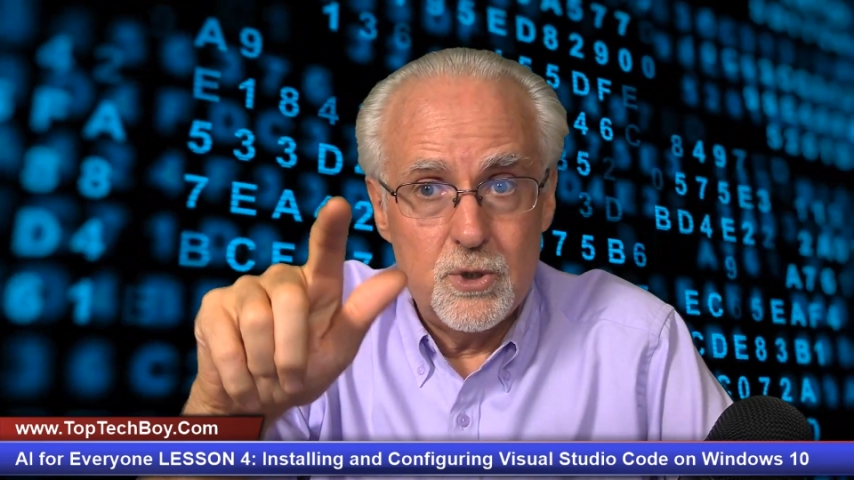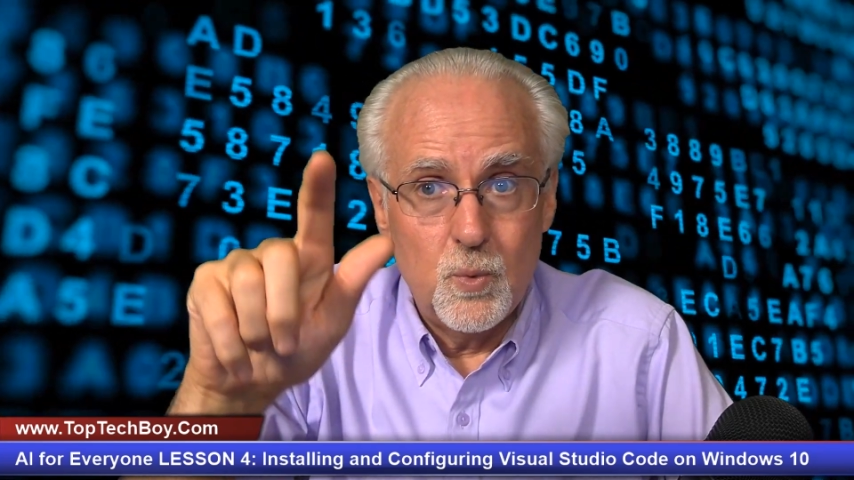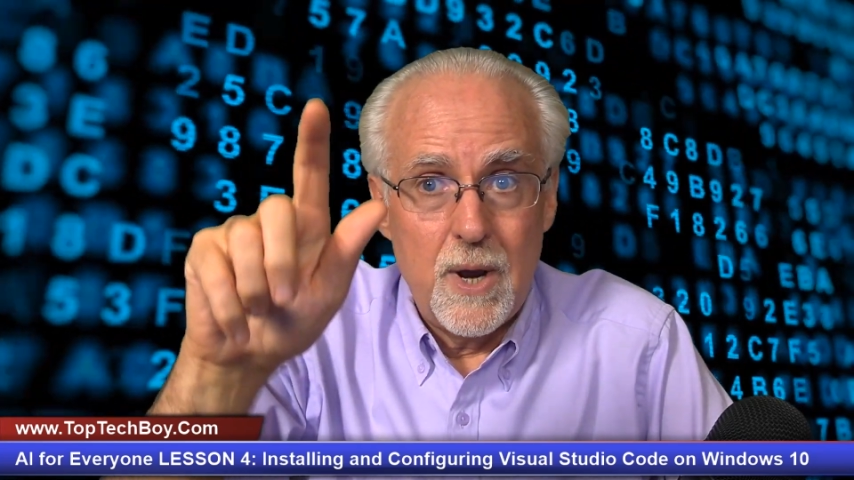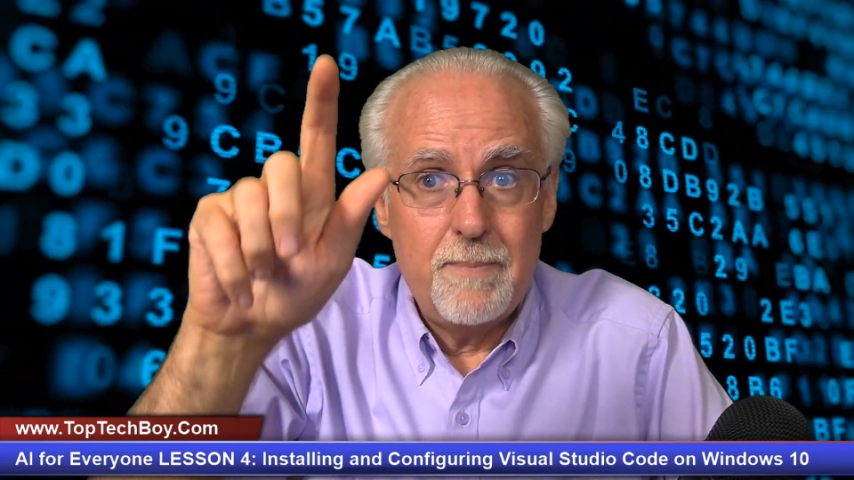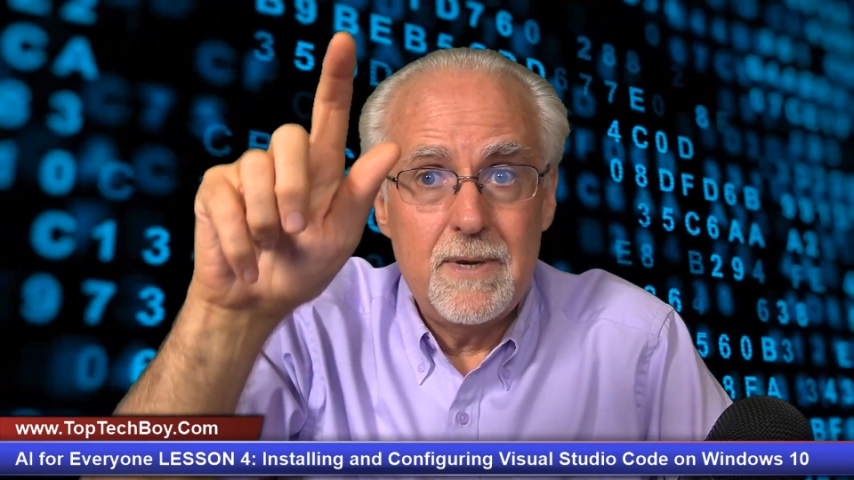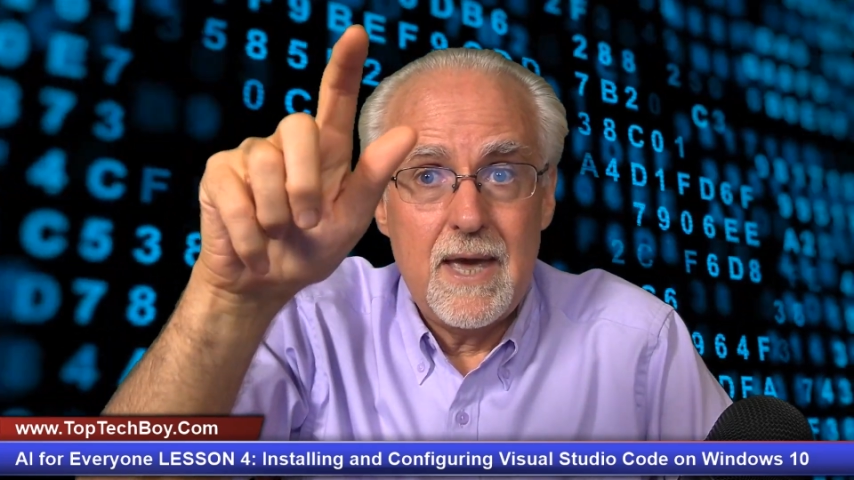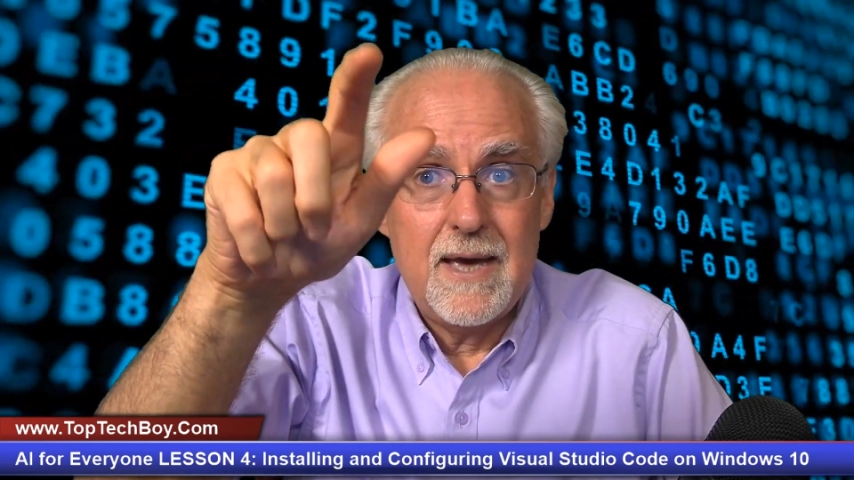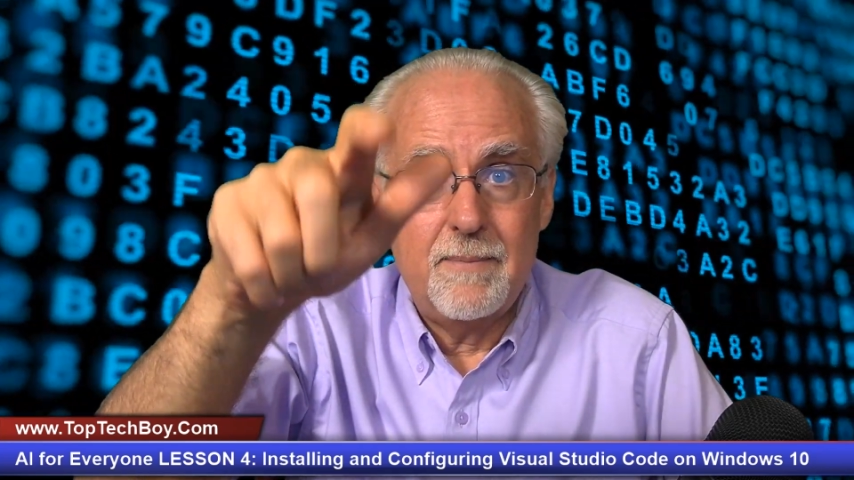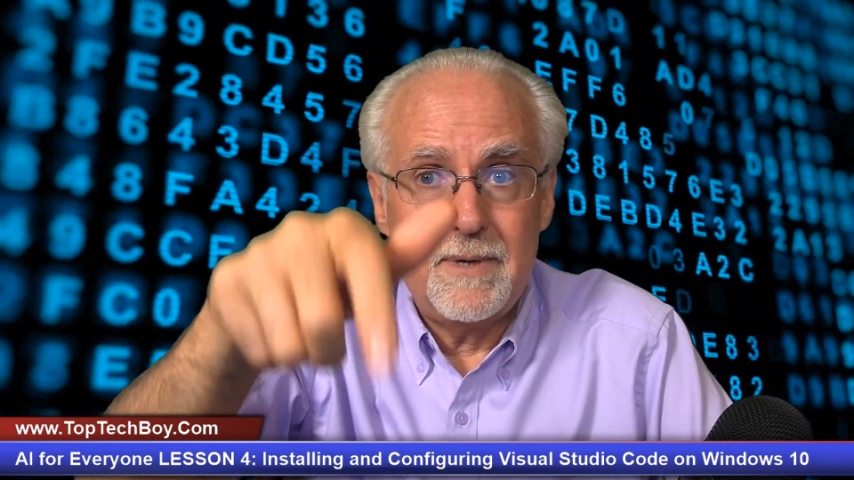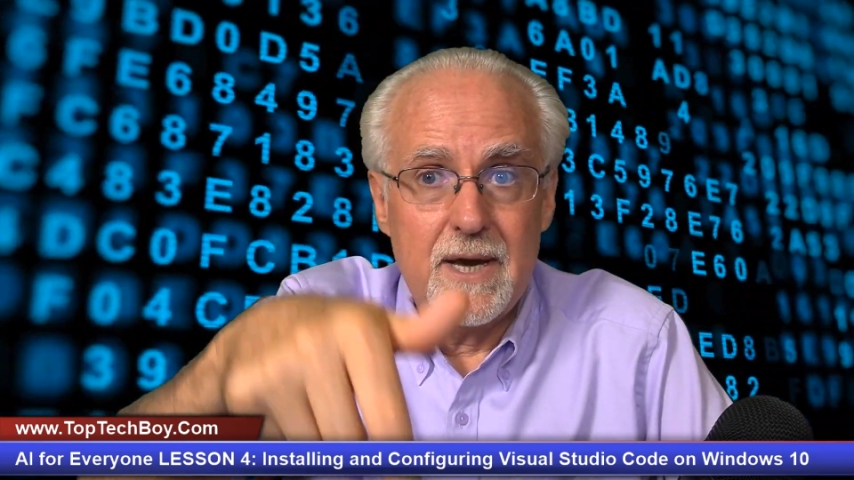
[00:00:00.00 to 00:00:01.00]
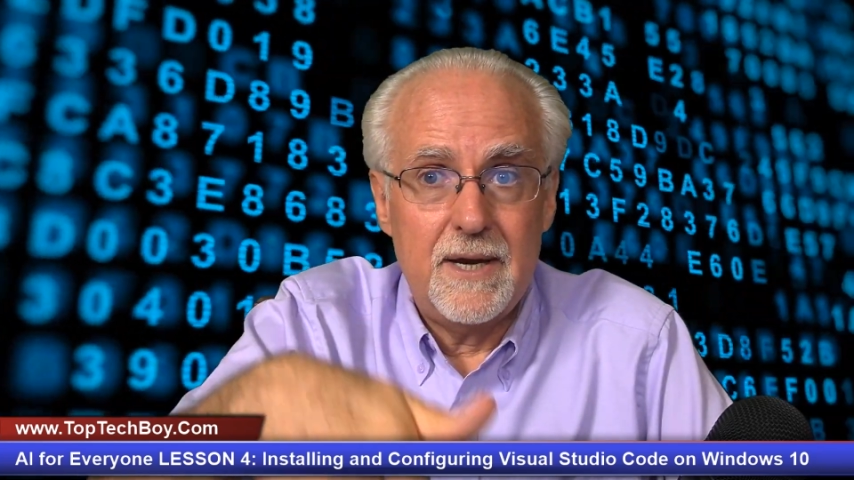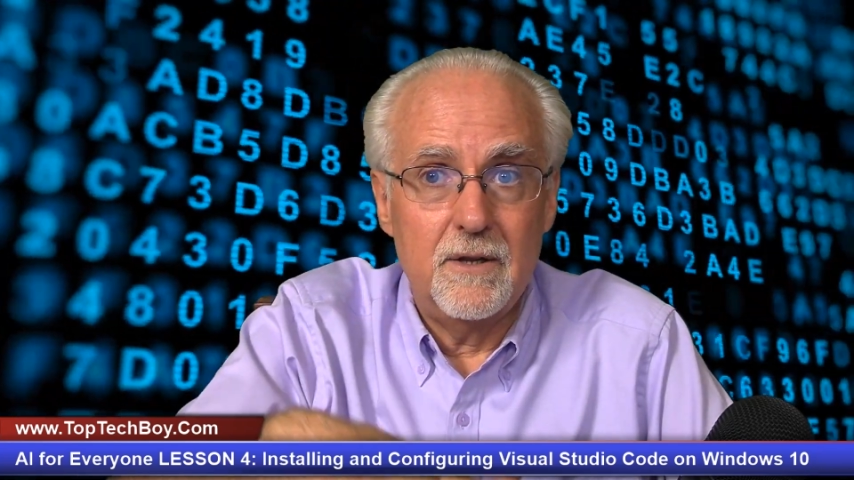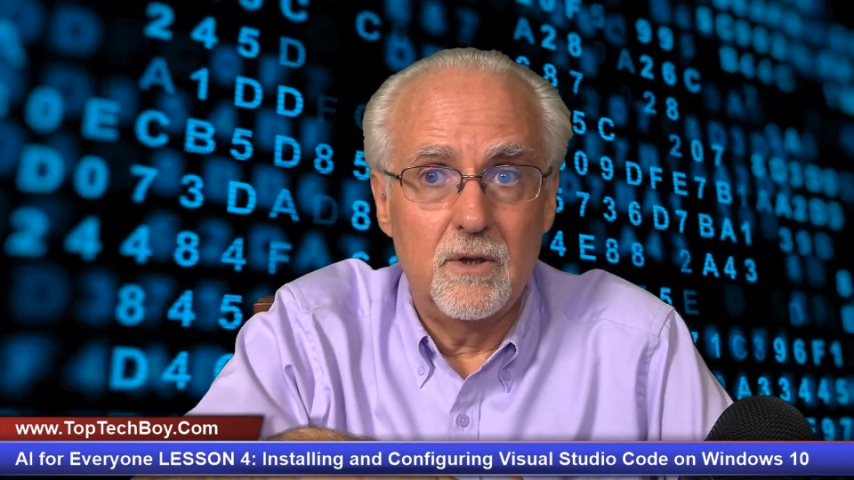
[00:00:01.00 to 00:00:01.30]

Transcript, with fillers: your webcam yet,